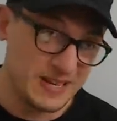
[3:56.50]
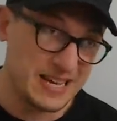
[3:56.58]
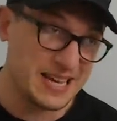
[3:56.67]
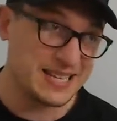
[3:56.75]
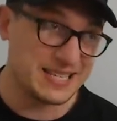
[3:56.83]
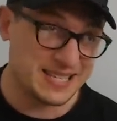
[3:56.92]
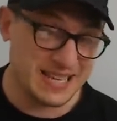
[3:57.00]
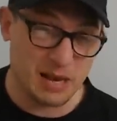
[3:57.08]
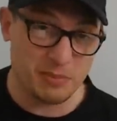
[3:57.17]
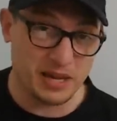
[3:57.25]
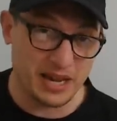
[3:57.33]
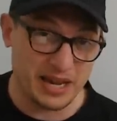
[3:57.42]
is Sam
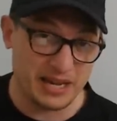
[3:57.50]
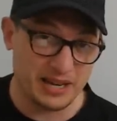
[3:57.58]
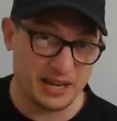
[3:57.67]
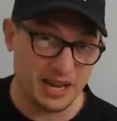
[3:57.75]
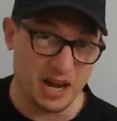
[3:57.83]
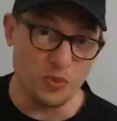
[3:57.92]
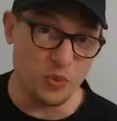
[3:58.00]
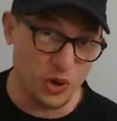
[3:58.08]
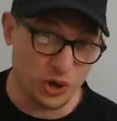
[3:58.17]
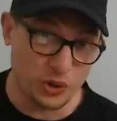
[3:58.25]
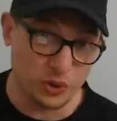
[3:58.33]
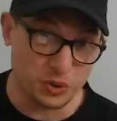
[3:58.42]
Kane a
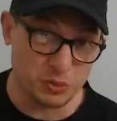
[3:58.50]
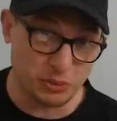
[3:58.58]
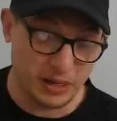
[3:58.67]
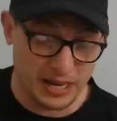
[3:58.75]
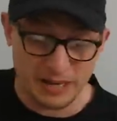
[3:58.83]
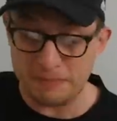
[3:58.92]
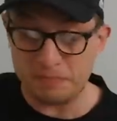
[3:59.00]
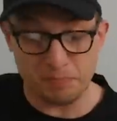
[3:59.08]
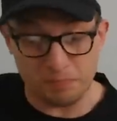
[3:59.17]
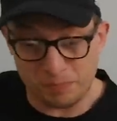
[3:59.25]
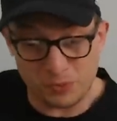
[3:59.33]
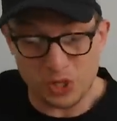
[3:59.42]
workhorse player?
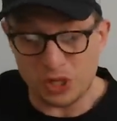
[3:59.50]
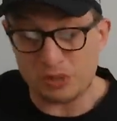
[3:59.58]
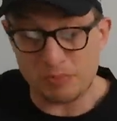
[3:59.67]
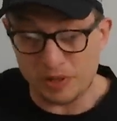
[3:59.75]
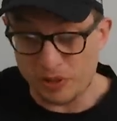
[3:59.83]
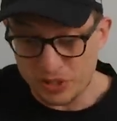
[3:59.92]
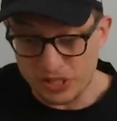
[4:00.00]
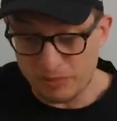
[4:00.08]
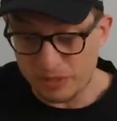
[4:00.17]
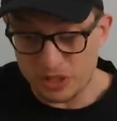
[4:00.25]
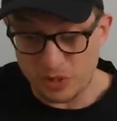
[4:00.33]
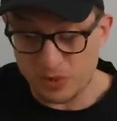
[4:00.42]
Judging by those
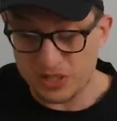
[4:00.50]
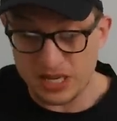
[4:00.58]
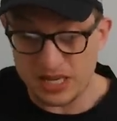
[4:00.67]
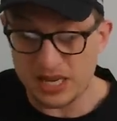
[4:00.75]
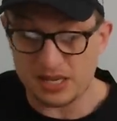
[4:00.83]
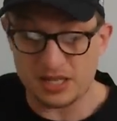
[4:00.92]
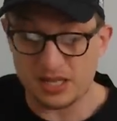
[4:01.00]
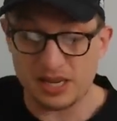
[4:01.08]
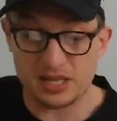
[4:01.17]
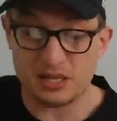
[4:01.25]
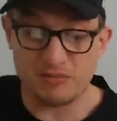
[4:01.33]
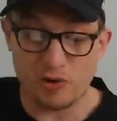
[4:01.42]
numbers, you would say yes, he
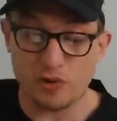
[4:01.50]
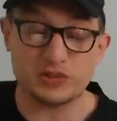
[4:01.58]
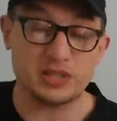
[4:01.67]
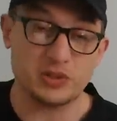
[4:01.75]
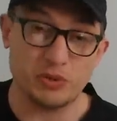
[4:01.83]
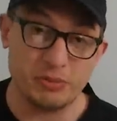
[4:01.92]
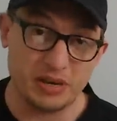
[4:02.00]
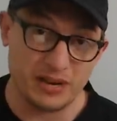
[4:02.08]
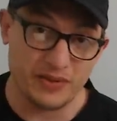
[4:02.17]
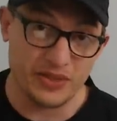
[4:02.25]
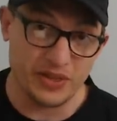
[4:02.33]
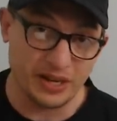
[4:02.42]
gets involved into a bit of
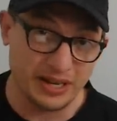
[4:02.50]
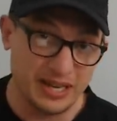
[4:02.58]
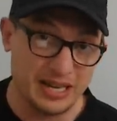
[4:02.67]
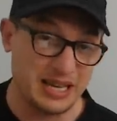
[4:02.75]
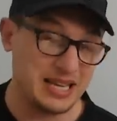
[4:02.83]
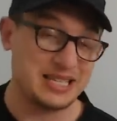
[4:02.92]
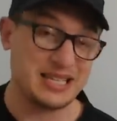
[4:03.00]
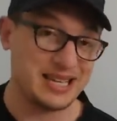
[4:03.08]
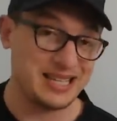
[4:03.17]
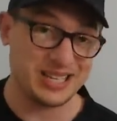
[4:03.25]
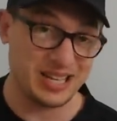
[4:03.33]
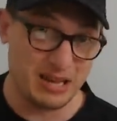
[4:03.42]
everything. Is he a
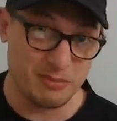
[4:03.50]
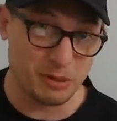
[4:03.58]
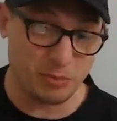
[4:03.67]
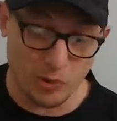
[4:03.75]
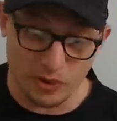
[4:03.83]
dynamic ball